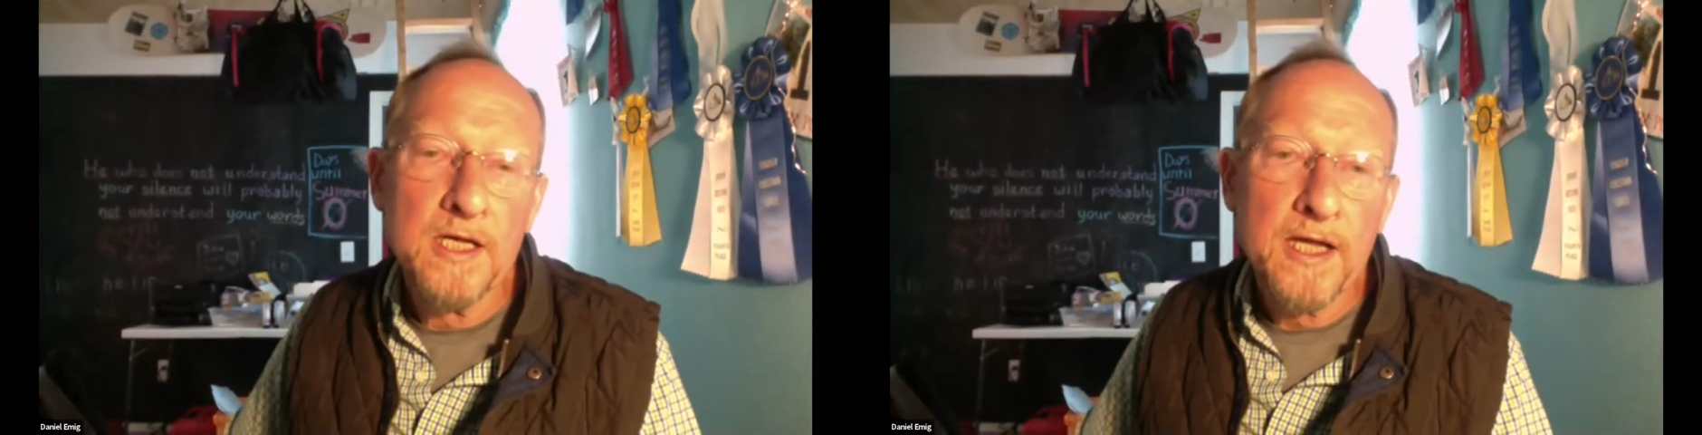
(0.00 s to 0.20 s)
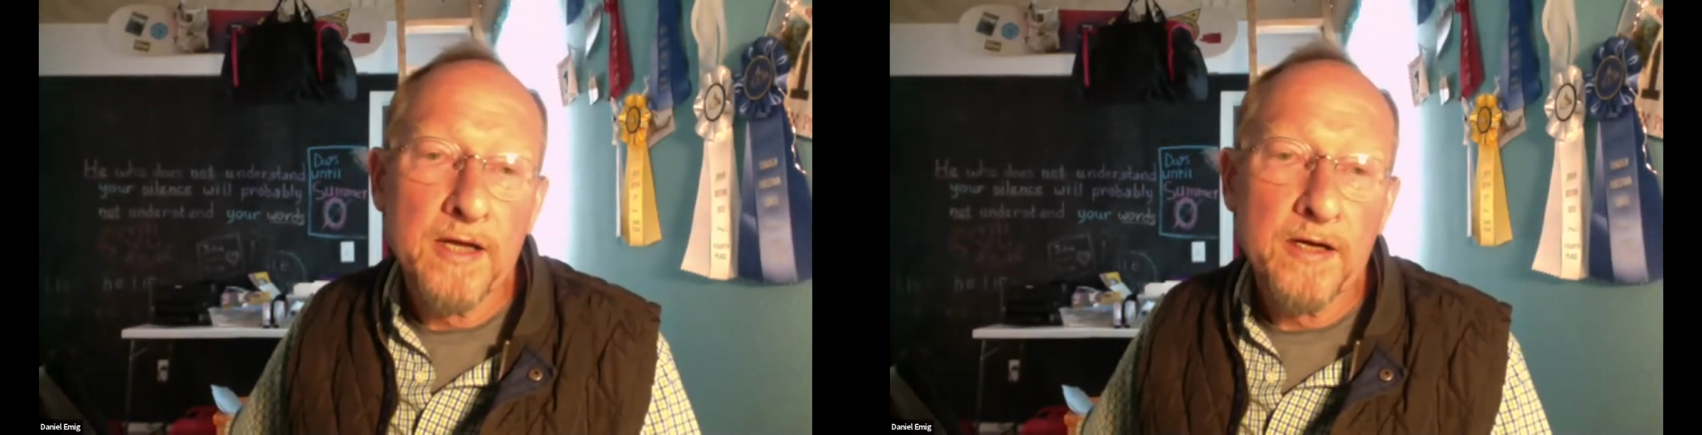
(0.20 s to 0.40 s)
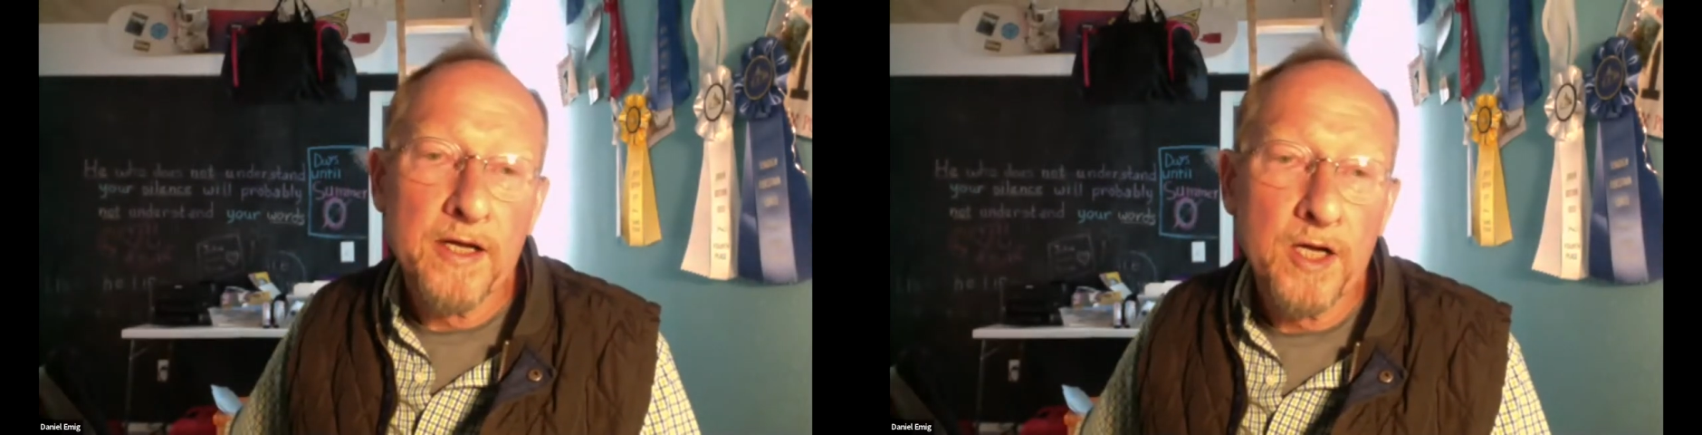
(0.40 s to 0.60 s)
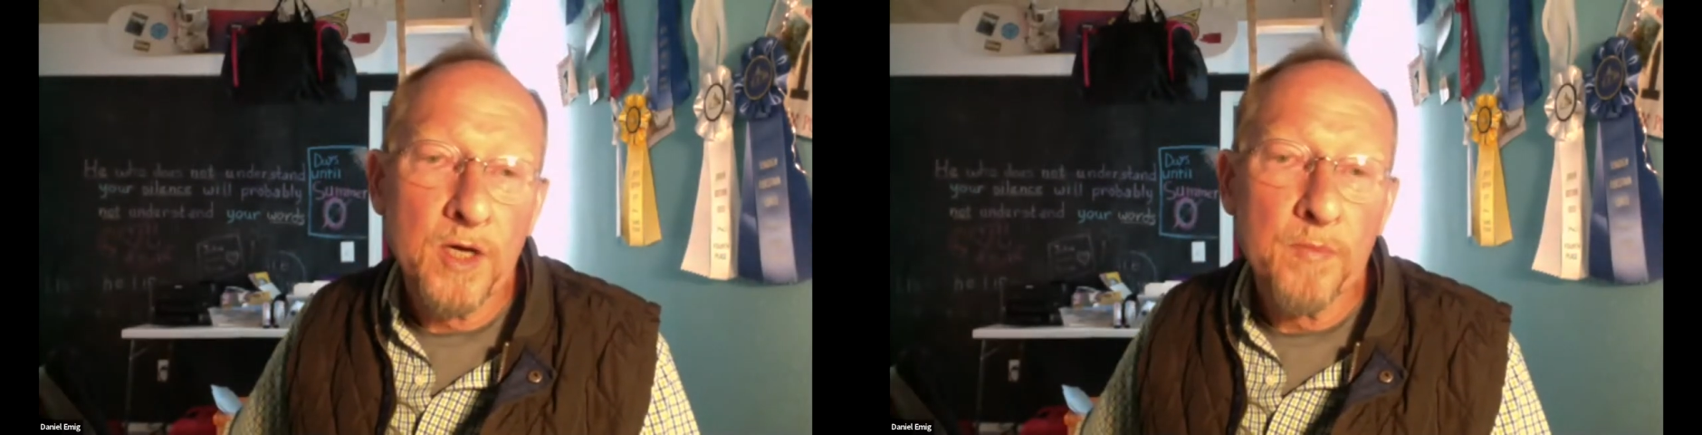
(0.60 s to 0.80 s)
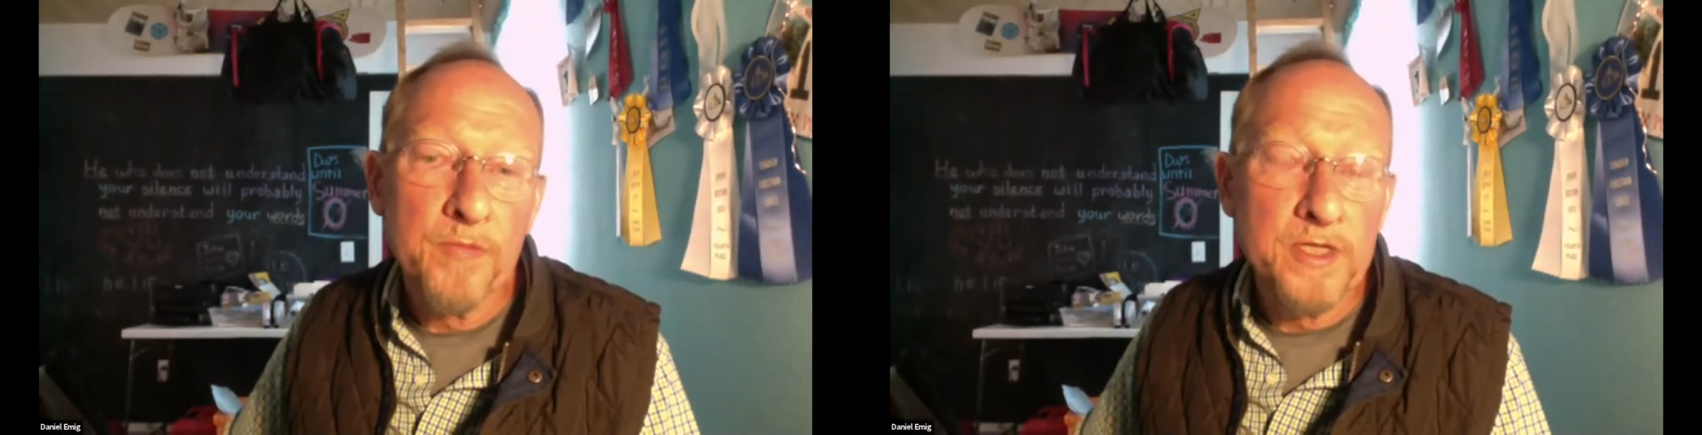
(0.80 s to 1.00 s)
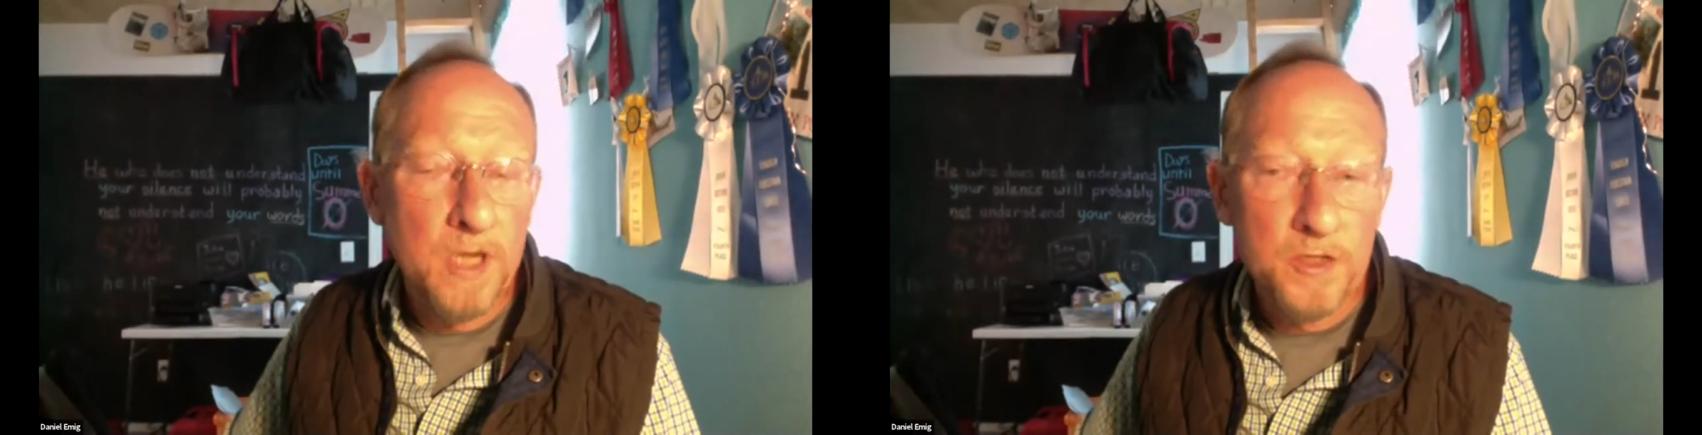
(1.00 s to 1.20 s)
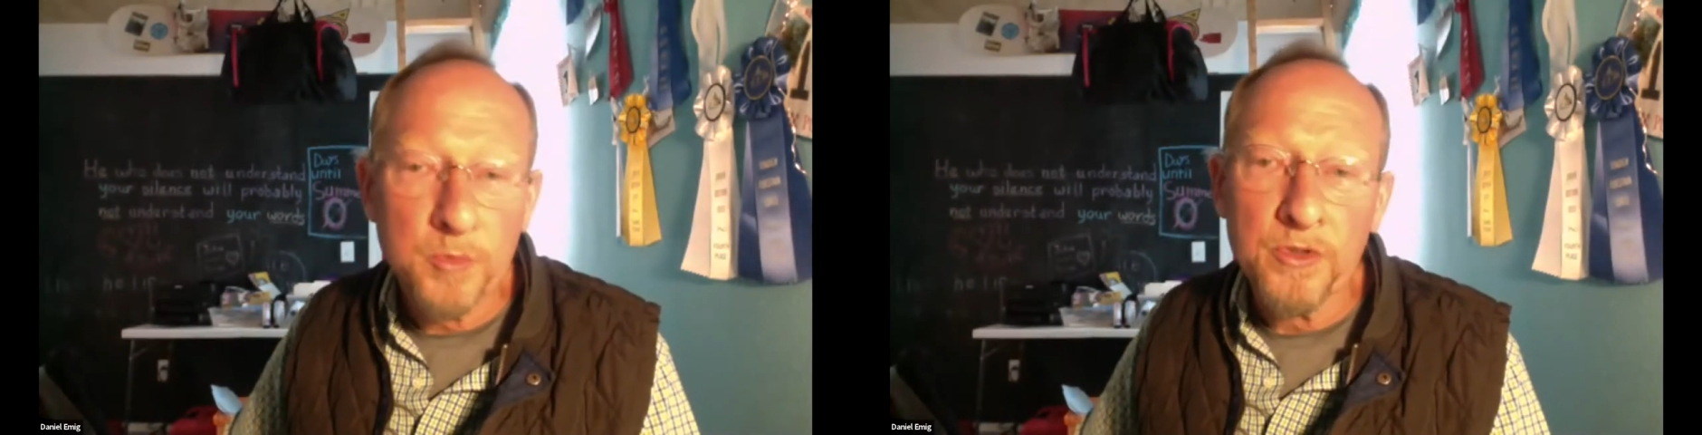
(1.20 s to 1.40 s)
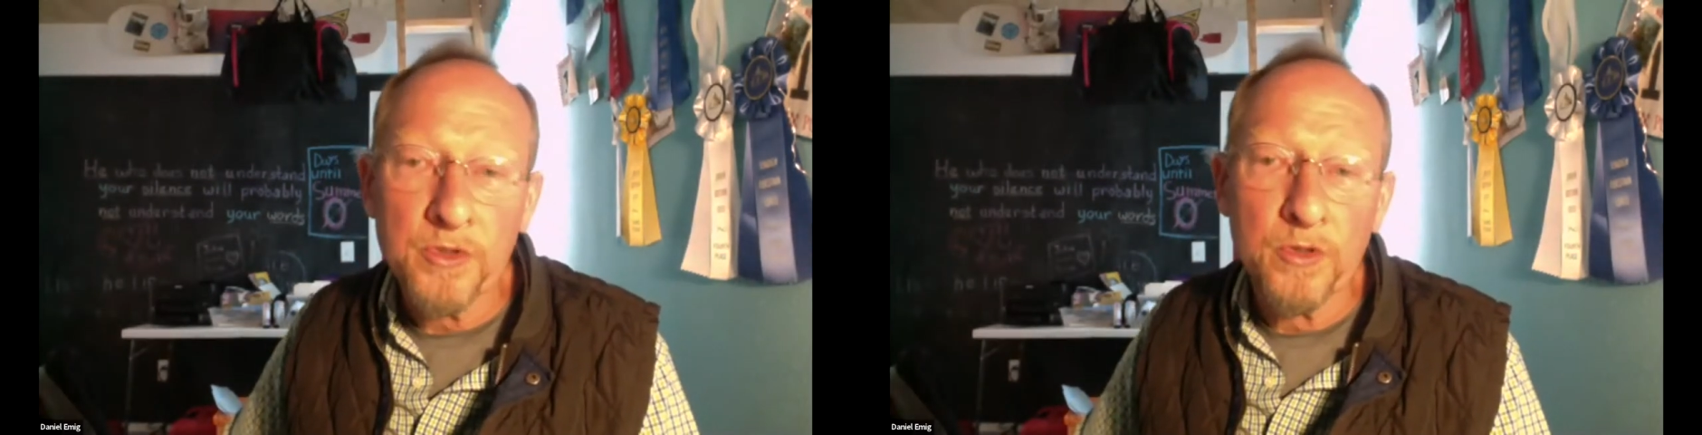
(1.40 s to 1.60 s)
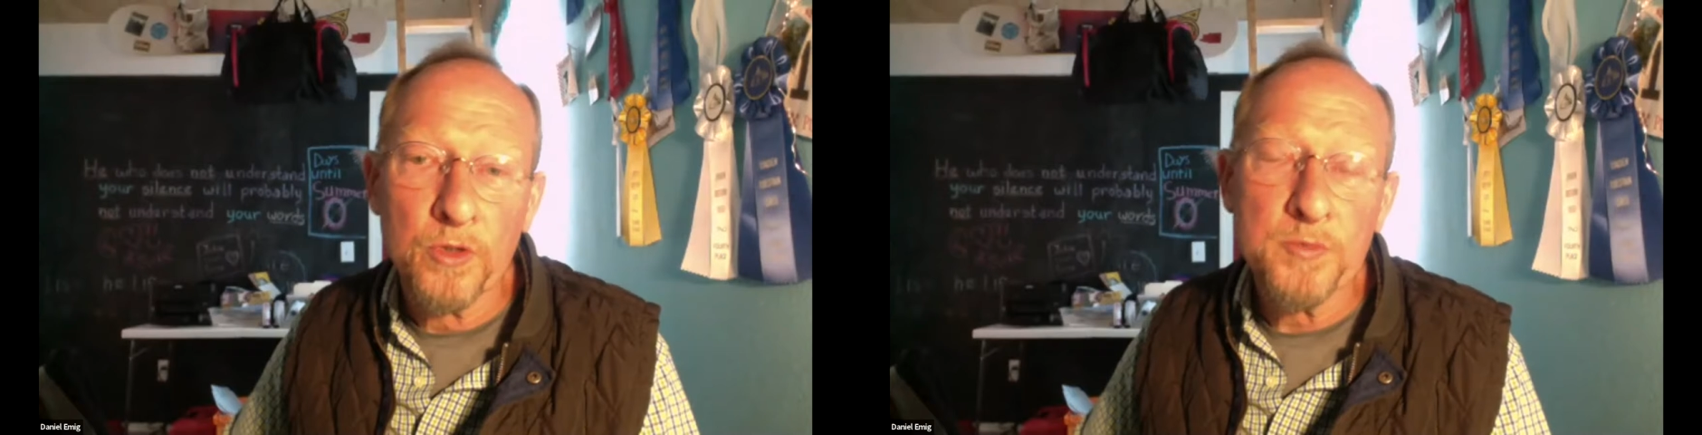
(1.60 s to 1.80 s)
how to help these entrepreneurs,